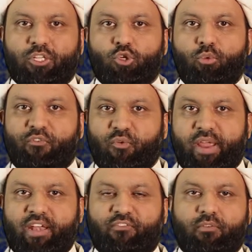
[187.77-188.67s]
and to
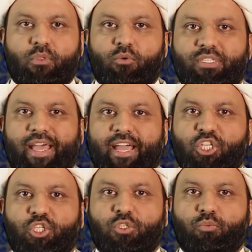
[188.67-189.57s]
refrain from those
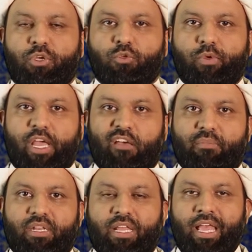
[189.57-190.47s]
actions which we
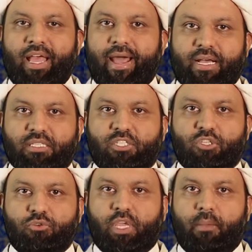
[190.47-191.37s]
have been asked
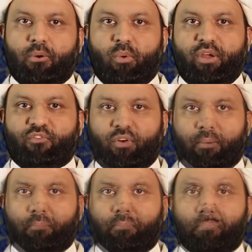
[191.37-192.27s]
to keep away
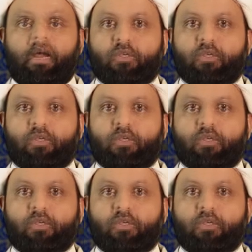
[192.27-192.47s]
from.